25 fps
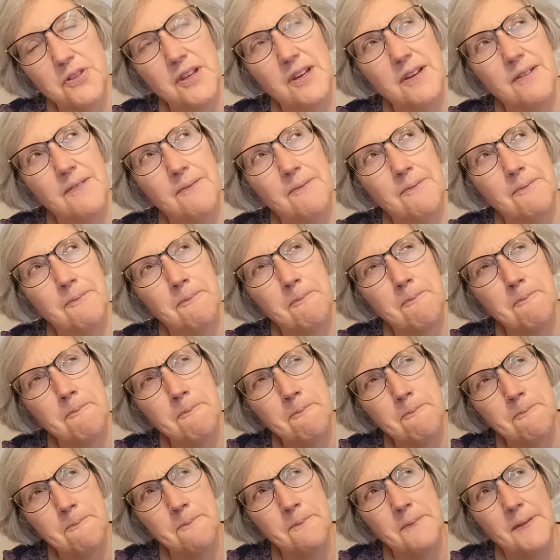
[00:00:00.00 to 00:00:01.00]
that,
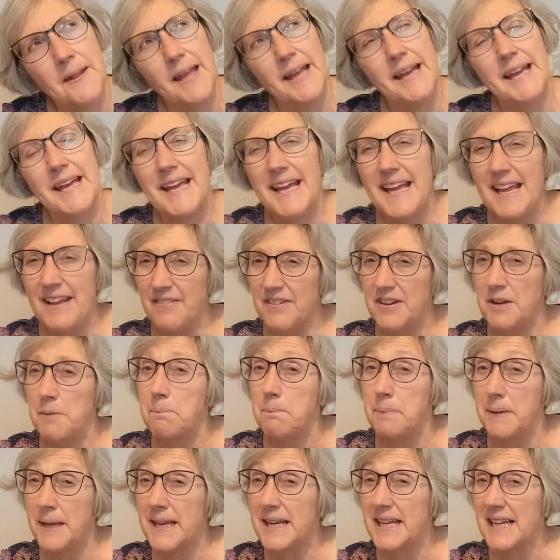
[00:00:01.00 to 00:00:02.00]
if it
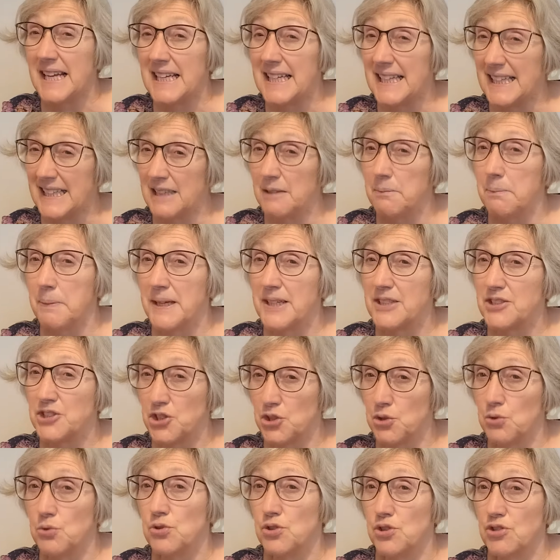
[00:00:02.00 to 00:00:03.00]
had been a little bit
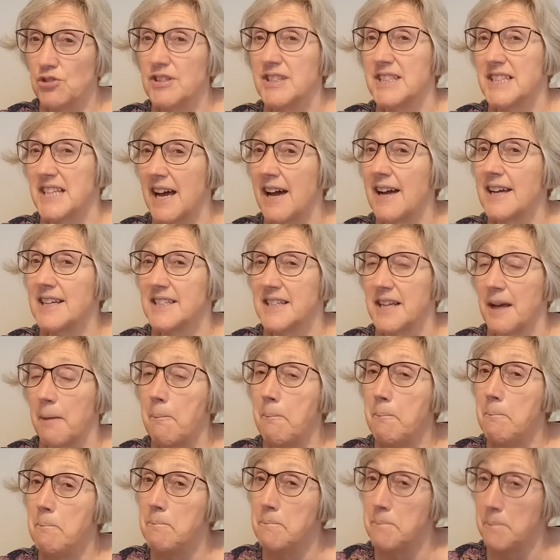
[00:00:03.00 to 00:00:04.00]
shorter and tighter,
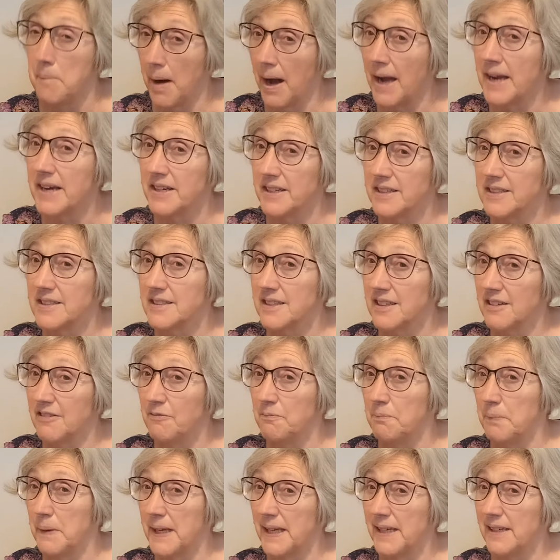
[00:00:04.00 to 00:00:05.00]
might
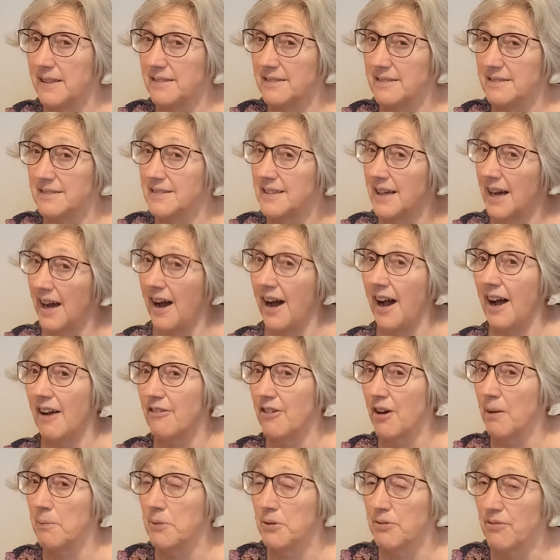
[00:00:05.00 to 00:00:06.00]
have been
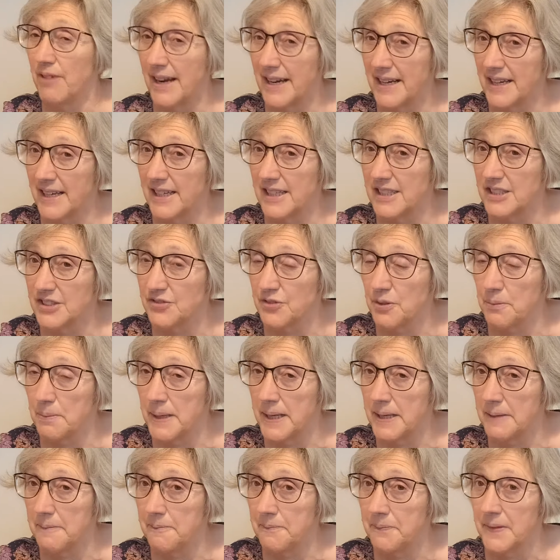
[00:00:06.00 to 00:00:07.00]
higher up the rankings for
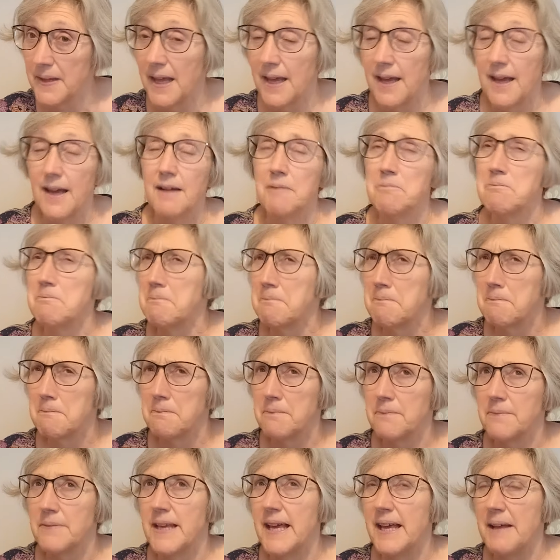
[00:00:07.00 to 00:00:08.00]
me.
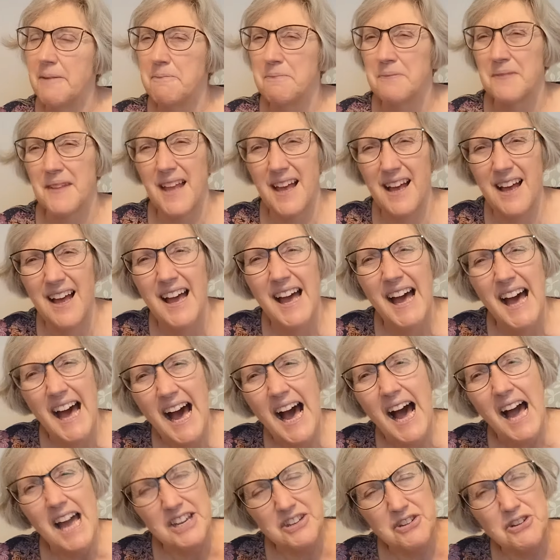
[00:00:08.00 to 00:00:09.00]
Yeah.
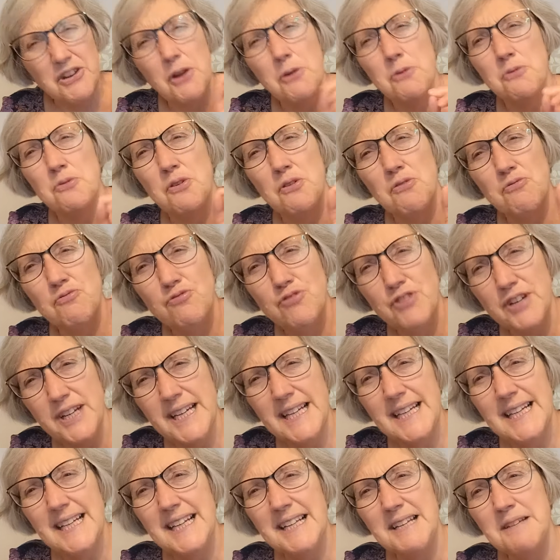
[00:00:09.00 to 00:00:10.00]
You know,
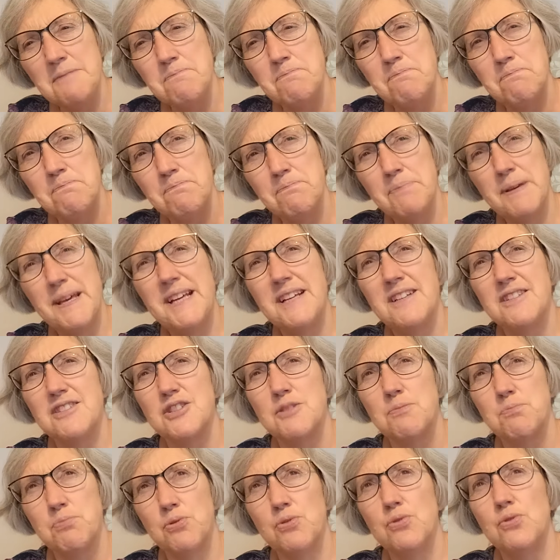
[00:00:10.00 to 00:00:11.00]
really big,
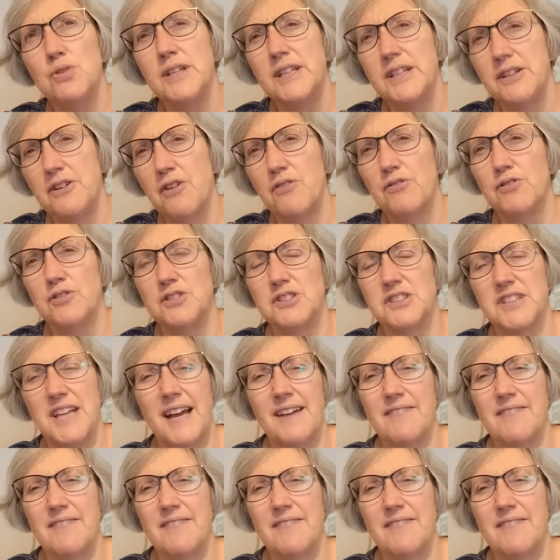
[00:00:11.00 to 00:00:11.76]
sprawly novels